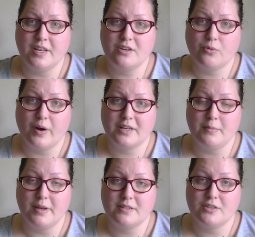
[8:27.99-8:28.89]
indirect
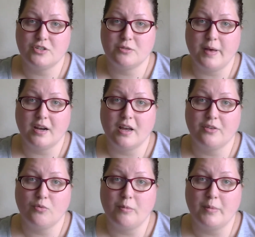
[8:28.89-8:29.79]
messages about
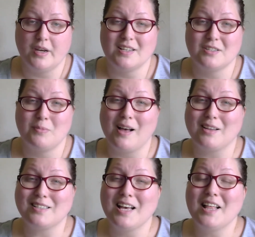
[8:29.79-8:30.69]
other women is about